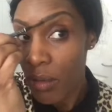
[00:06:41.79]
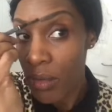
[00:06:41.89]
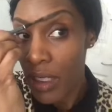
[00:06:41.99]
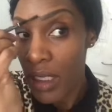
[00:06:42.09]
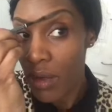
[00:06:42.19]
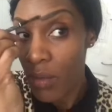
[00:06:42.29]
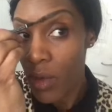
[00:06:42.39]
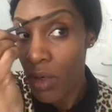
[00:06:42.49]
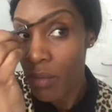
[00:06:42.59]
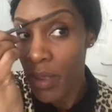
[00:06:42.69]
bringing
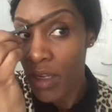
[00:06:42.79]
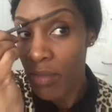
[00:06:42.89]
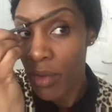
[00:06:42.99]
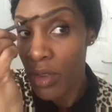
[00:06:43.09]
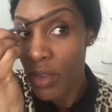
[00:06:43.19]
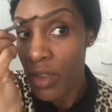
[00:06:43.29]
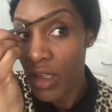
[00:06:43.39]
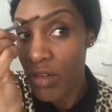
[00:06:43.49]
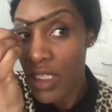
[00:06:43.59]
what bit of product there